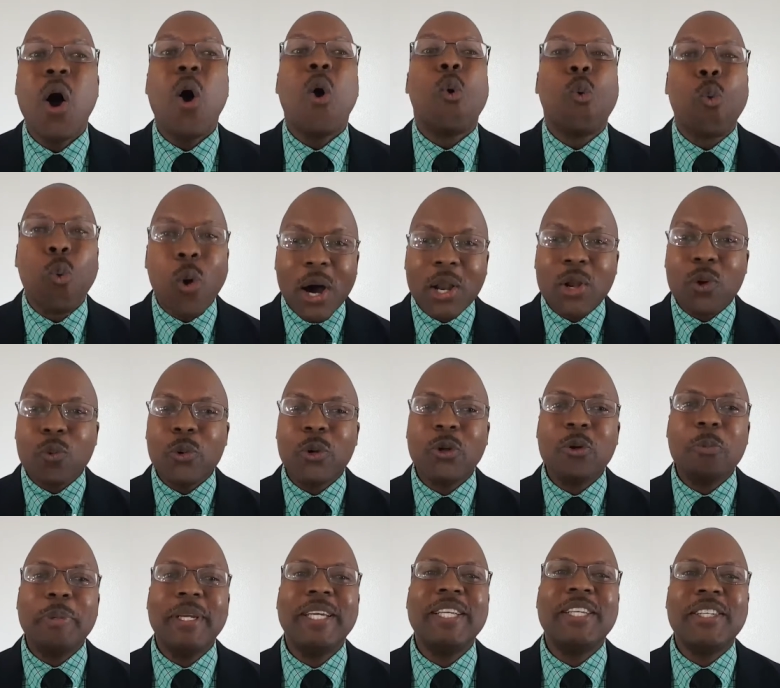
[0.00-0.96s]
what
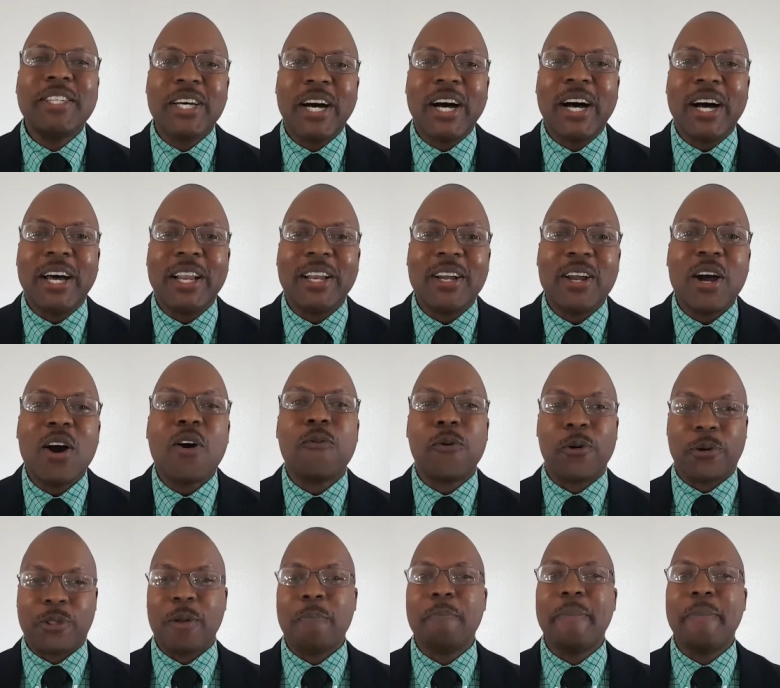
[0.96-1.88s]
will be done for the